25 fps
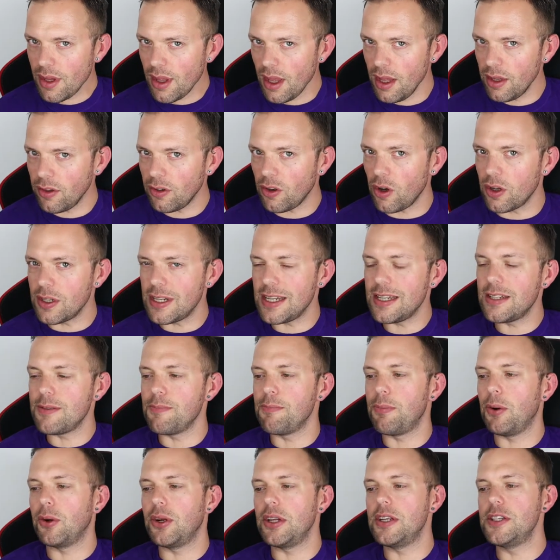It's got a
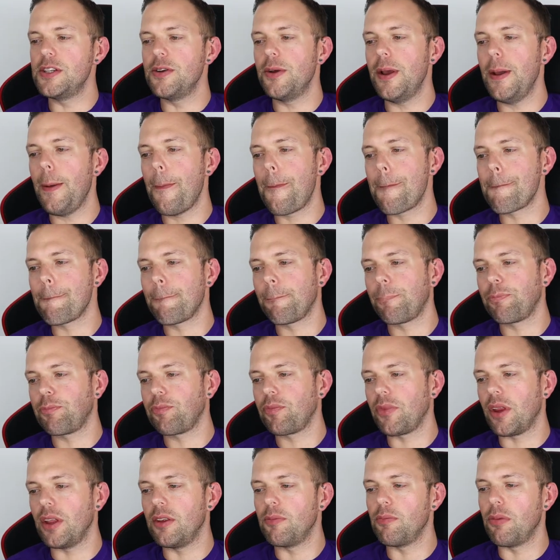decent body to it.
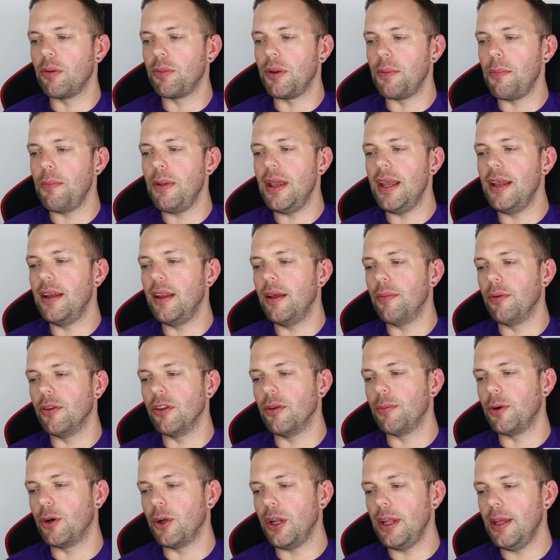It's probably medium on
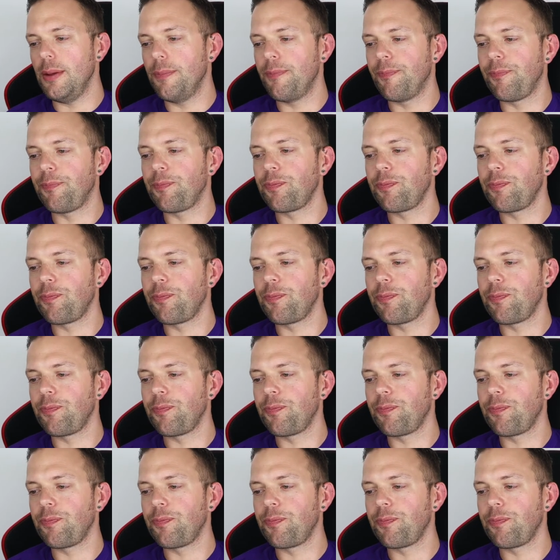the body.